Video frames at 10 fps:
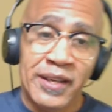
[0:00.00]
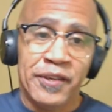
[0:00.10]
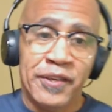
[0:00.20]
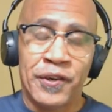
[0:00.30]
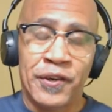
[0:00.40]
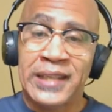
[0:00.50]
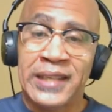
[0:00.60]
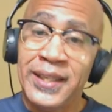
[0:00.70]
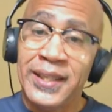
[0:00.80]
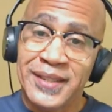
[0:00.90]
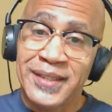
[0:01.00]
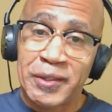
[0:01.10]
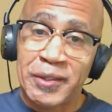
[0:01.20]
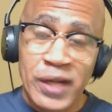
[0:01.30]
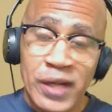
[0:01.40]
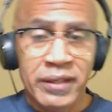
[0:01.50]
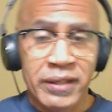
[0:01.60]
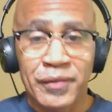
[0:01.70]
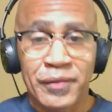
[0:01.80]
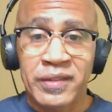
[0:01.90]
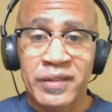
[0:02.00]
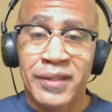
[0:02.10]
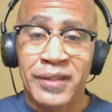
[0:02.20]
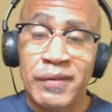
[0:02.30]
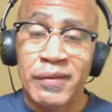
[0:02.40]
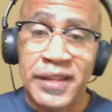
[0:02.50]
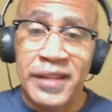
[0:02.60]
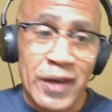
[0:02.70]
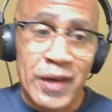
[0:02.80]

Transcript: your Excel skills, regardless of the level that they're at